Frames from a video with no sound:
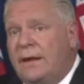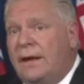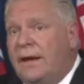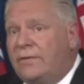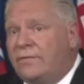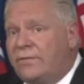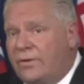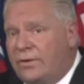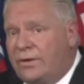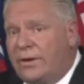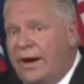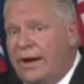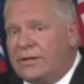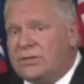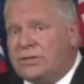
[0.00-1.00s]
And further
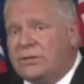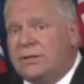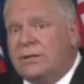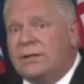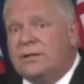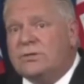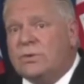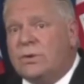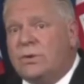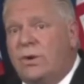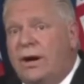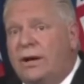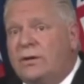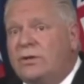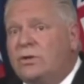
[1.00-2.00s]
action is
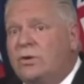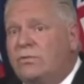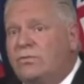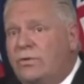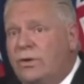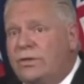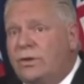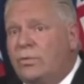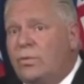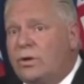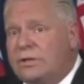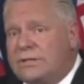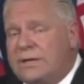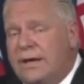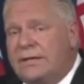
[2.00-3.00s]
required to avoid the
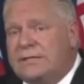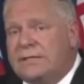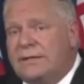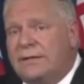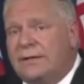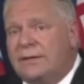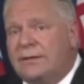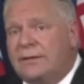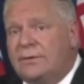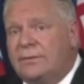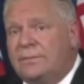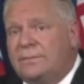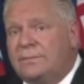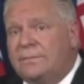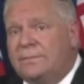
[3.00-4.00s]
worst case scenario,
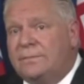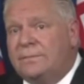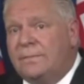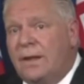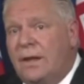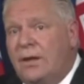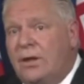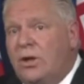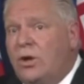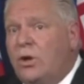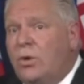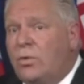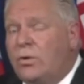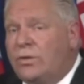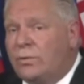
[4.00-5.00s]
where the